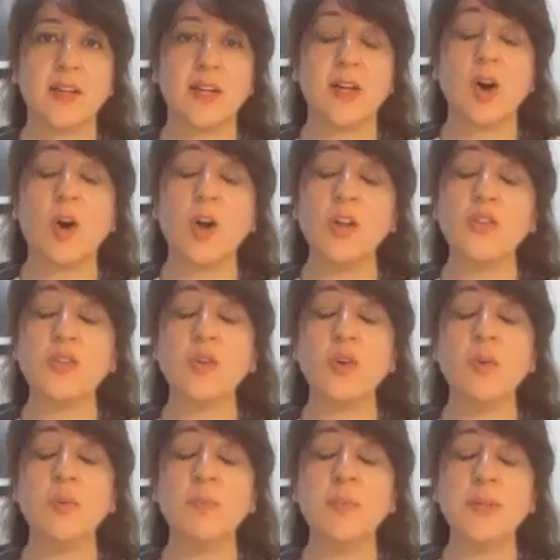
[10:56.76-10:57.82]

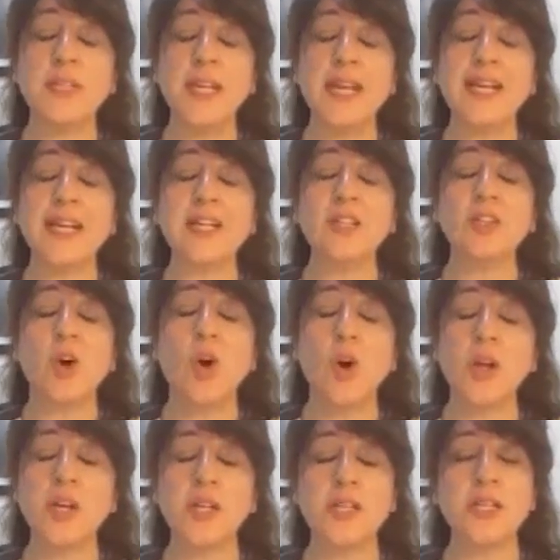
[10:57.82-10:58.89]
also take
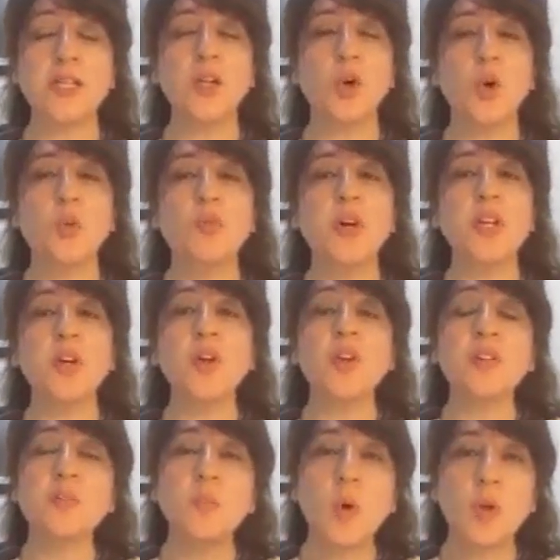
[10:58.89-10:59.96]
authority over your
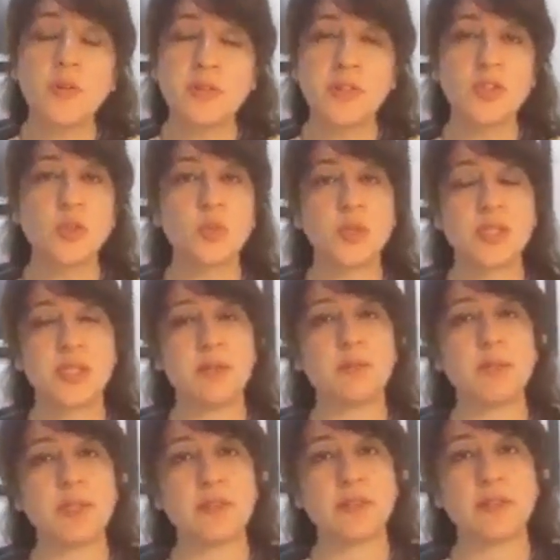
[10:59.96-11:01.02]
responses toward that
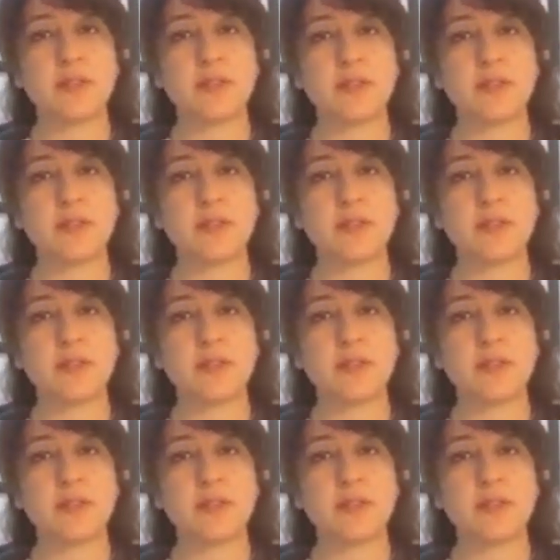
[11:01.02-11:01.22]
person.